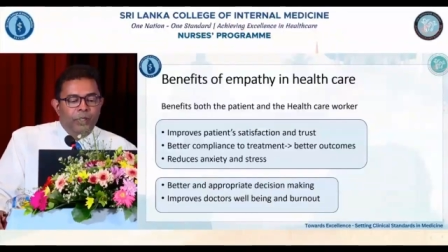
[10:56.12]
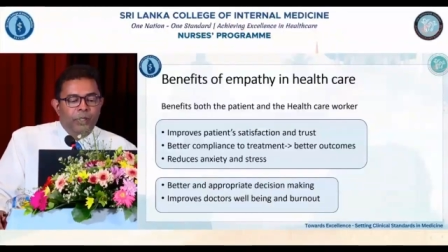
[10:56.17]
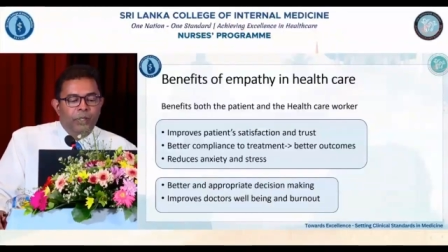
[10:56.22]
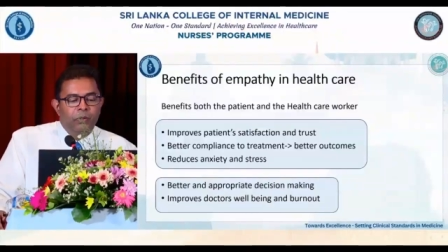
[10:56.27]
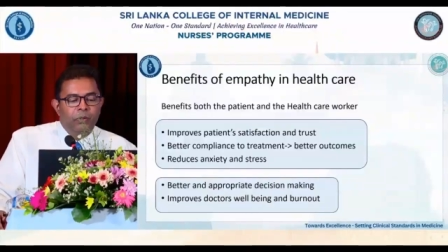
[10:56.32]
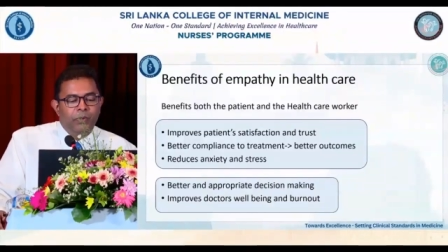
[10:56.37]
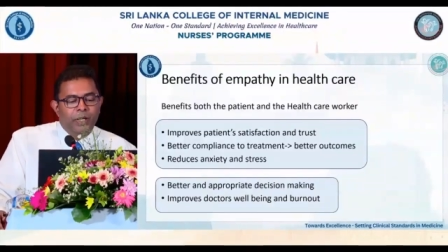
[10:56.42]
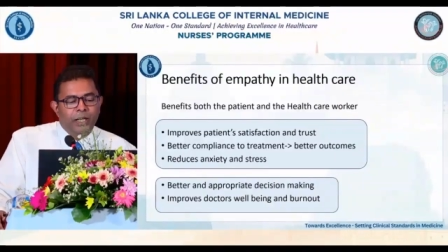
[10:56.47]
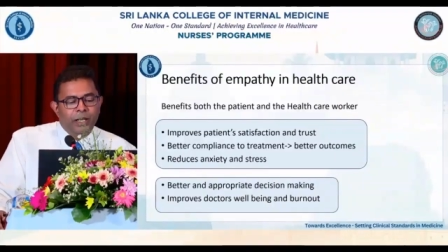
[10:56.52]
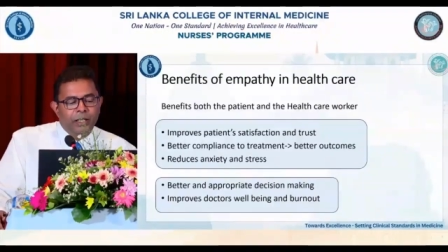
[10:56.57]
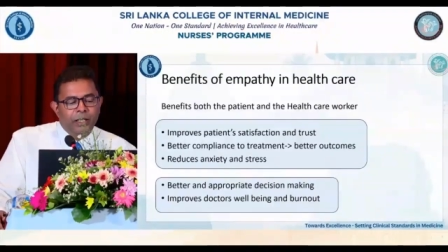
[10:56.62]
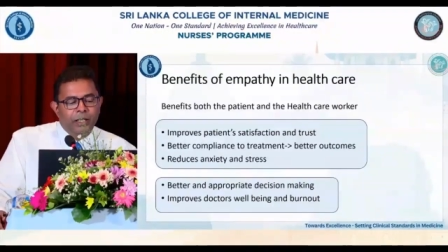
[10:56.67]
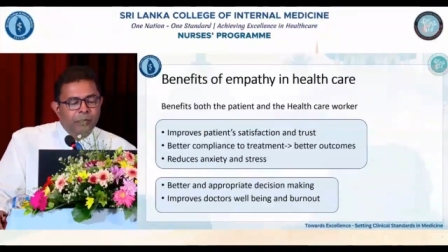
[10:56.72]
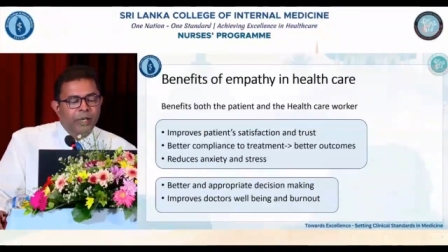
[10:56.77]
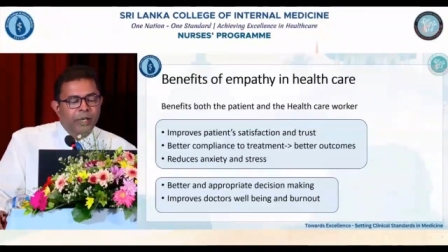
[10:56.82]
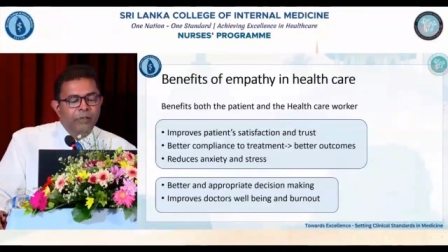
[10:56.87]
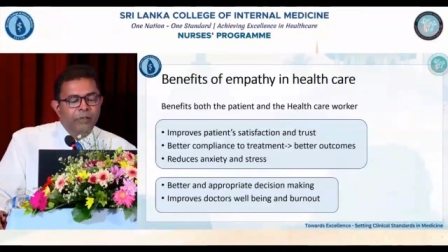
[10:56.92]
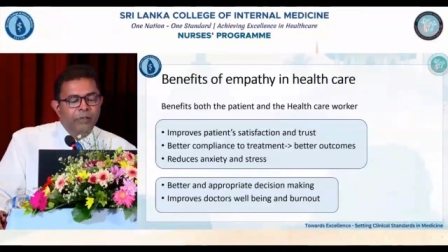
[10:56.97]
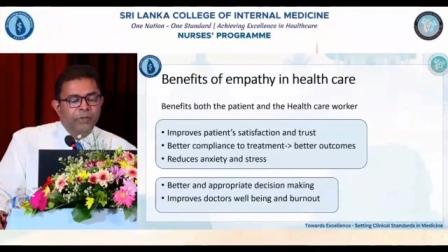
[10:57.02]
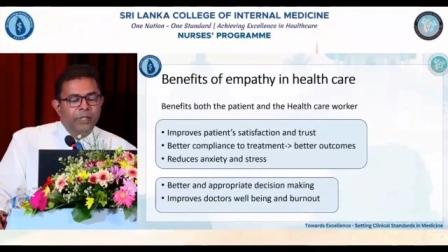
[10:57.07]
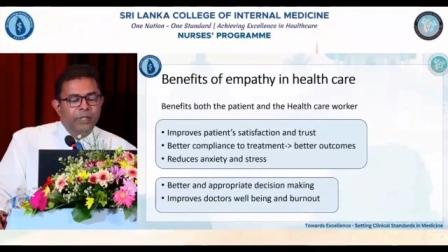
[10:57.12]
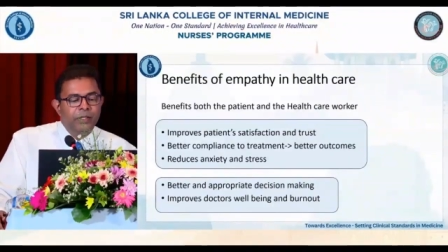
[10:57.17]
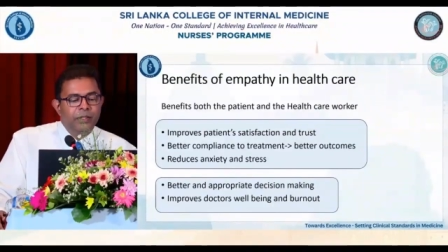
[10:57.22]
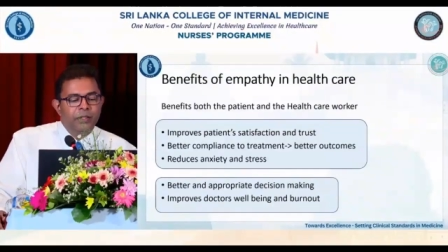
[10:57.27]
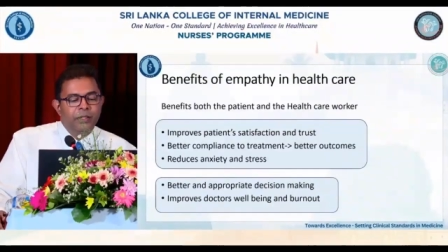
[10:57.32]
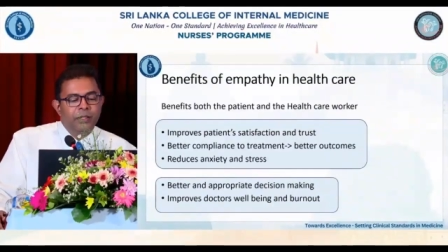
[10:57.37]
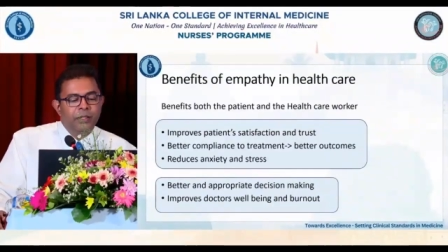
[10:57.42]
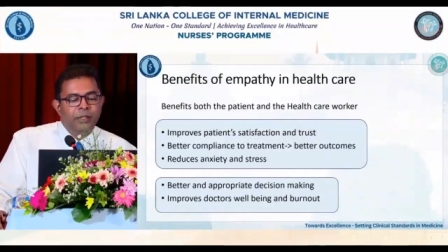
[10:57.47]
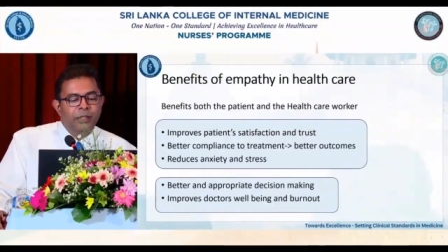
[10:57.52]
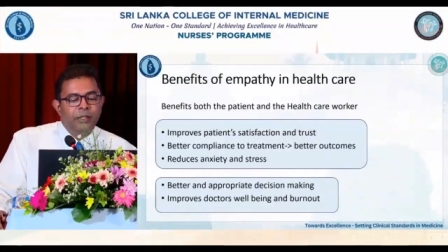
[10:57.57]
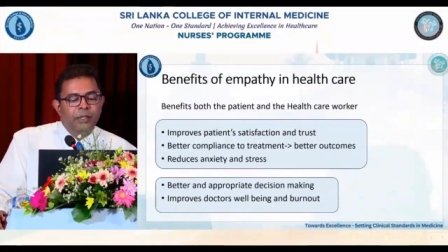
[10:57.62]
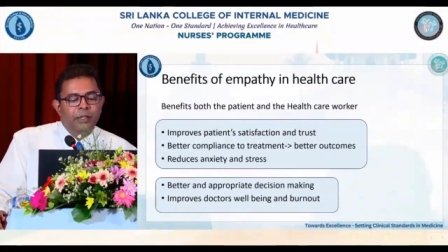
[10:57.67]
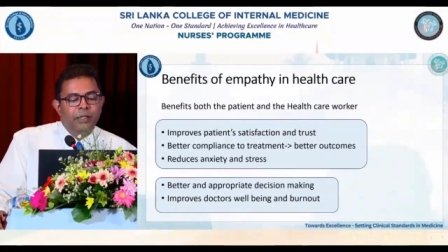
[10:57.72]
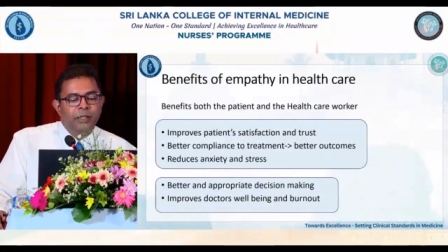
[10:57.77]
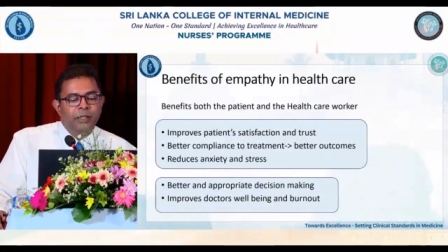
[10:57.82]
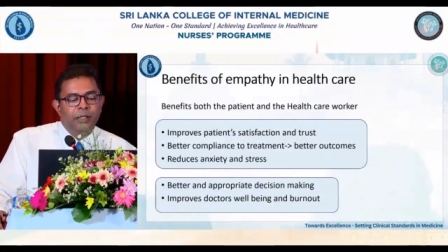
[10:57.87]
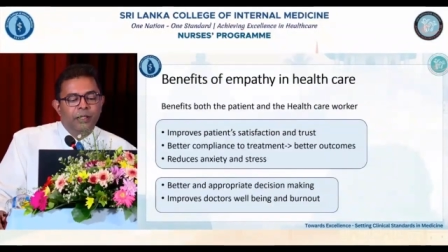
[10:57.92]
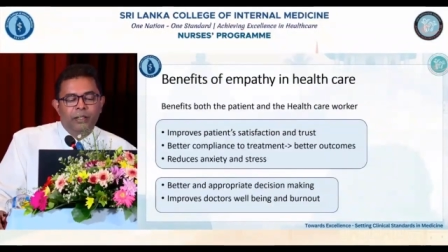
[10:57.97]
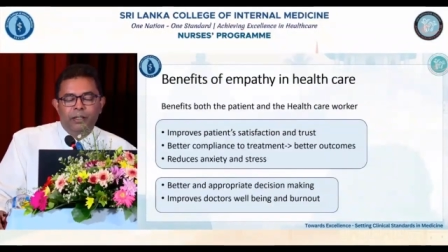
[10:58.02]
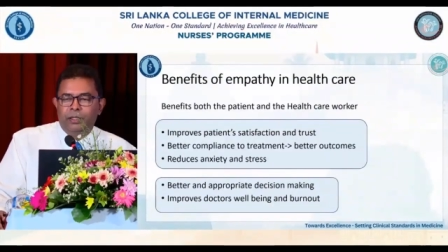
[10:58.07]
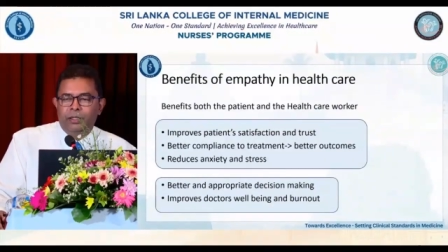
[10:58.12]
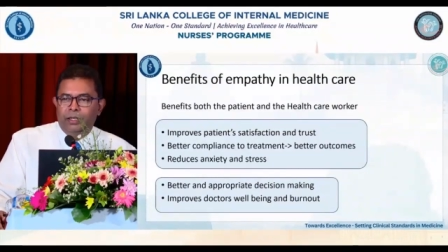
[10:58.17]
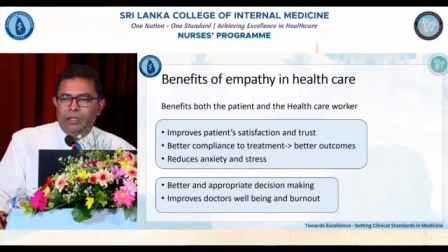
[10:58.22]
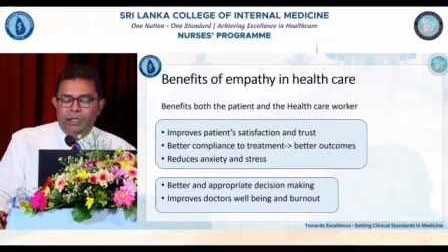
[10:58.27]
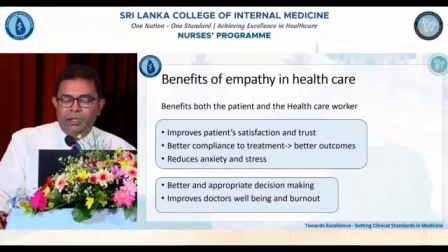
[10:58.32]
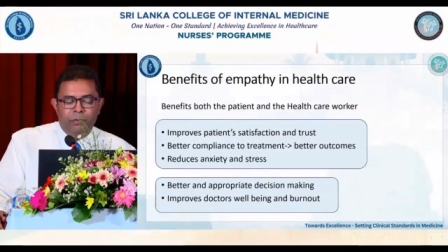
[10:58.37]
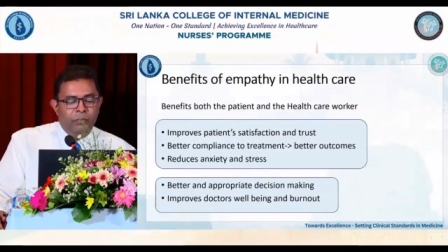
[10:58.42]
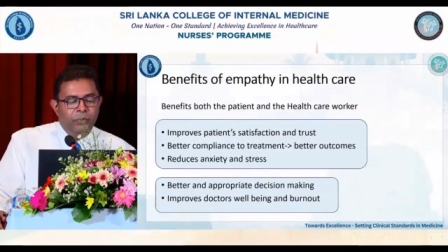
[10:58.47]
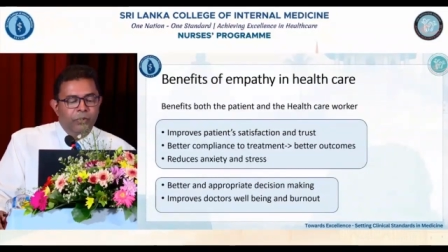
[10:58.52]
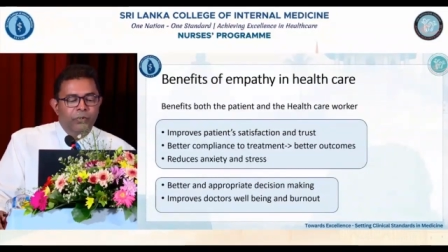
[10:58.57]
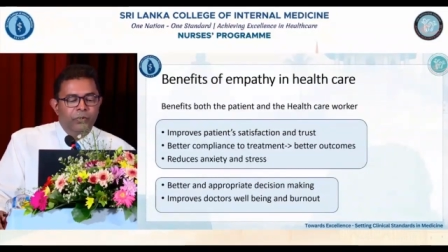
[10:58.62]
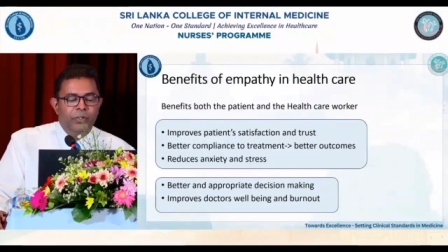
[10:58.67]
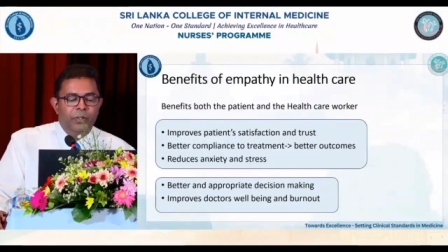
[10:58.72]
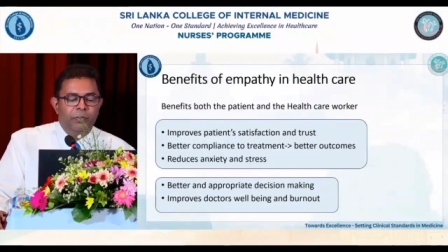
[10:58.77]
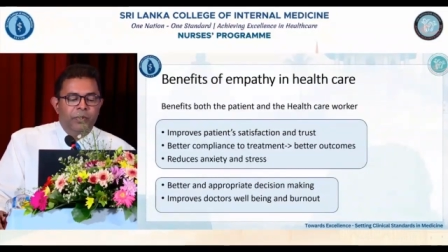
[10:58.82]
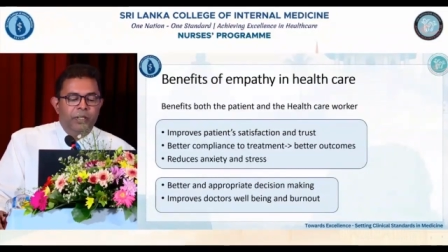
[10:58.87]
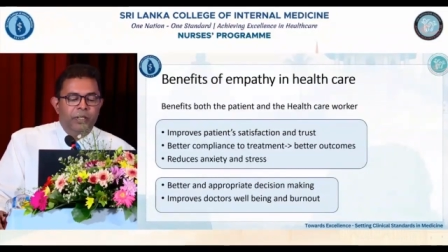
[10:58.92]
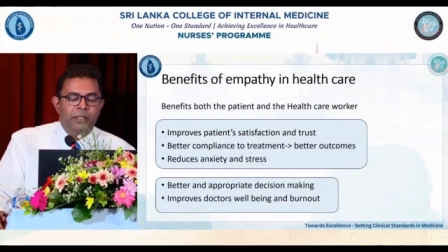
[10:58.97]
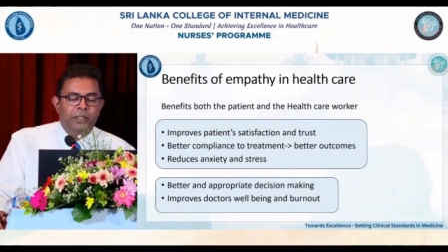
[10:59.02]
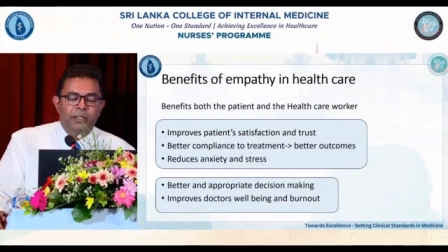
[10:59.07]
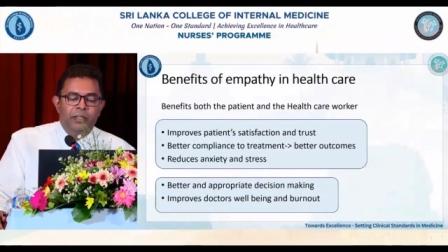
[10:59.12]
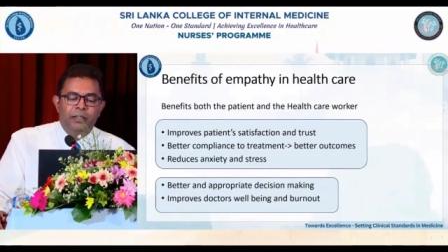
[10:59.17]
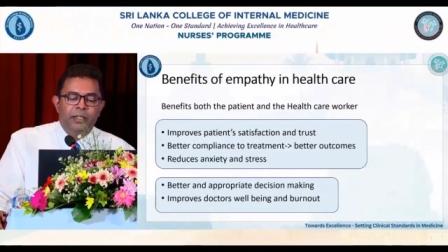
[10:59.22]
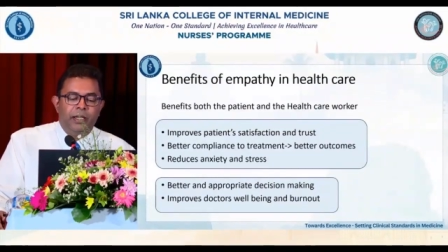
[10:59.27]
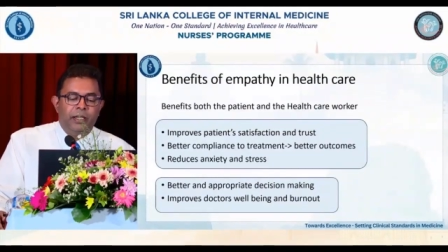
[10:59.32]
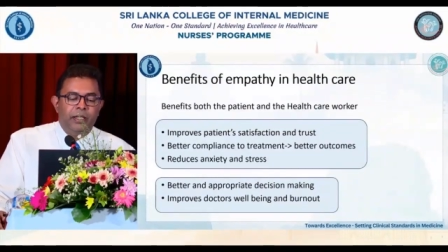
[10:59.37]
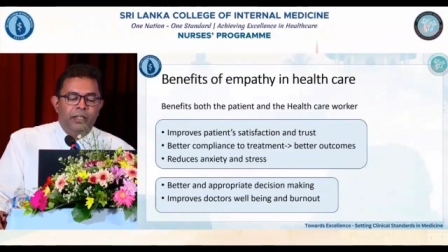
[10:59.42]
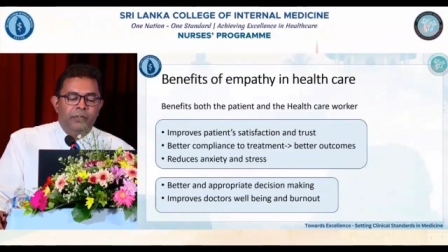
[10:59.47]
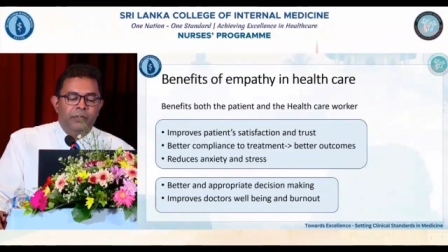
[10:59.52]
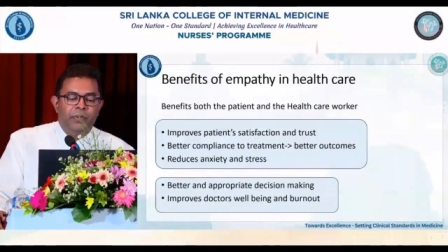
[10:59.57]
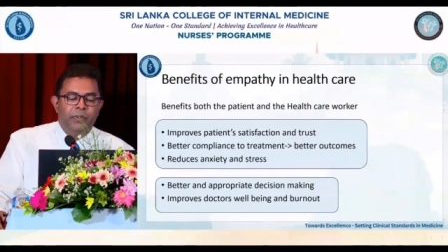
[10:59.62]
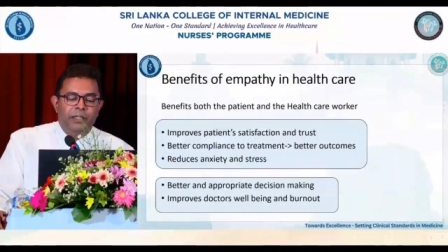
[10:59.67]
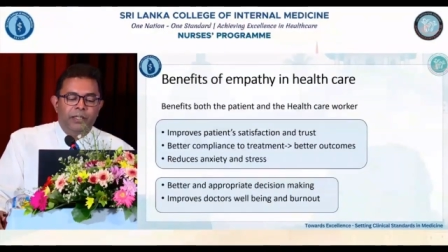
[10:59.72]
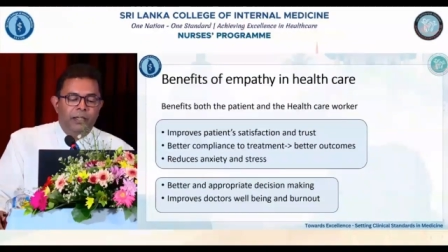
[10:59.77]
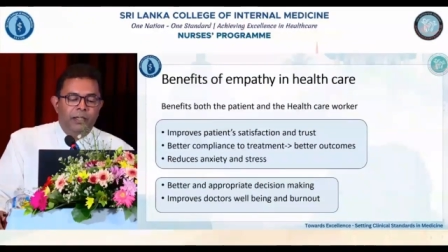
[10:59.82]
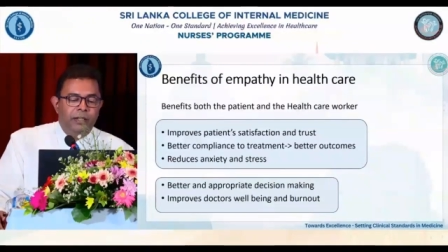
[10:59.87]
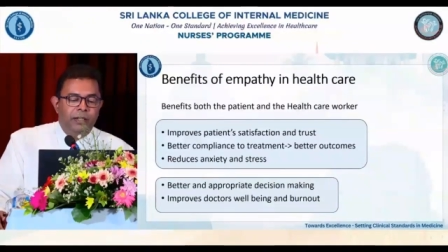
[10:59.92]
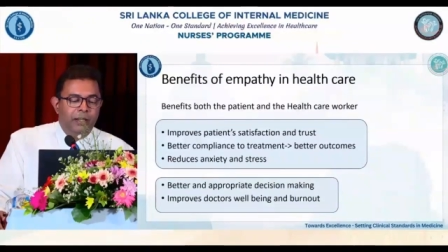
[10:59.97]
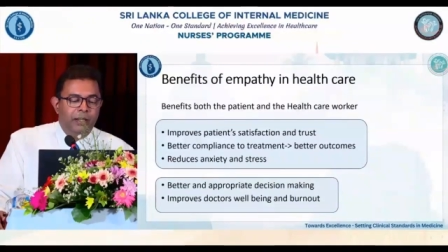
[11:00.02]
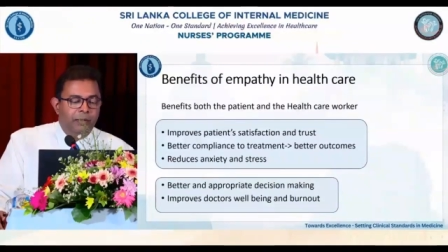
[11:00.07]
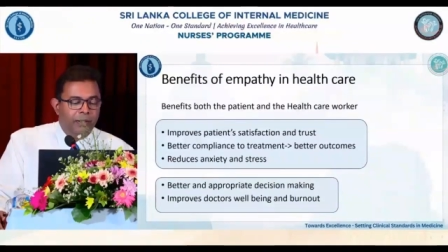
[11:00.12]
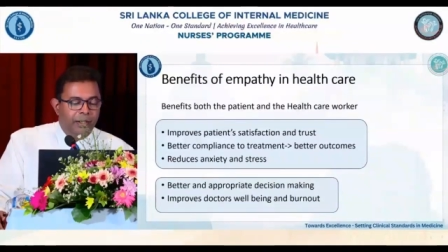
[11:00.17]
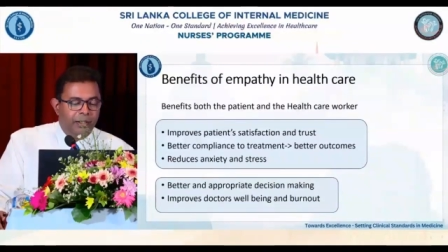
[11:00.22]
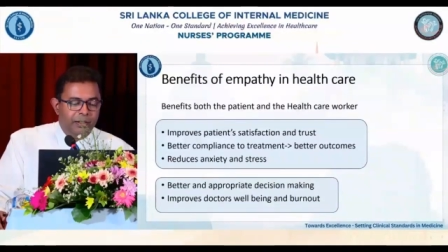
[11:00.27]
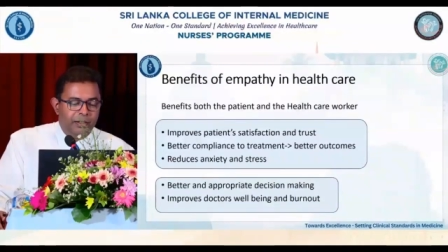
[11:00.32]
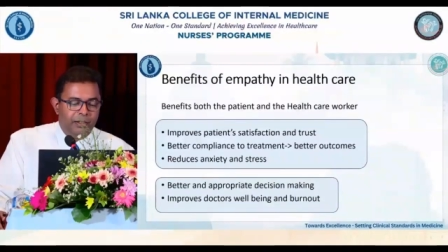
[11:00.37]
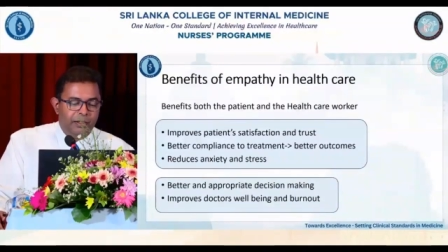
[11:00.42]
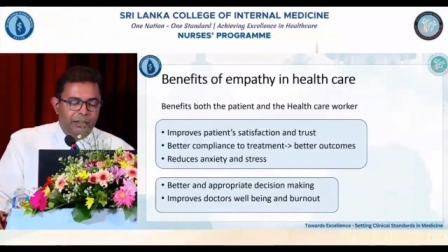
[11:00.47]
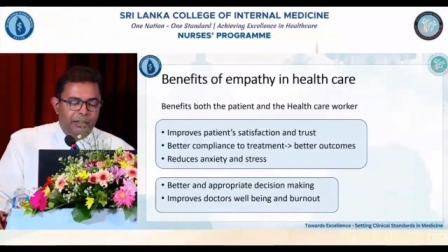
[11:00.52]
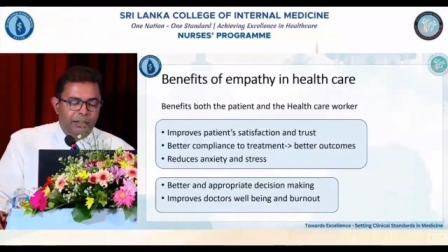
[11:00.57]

what are the benefits? It improves the patient's satisfaction and trust.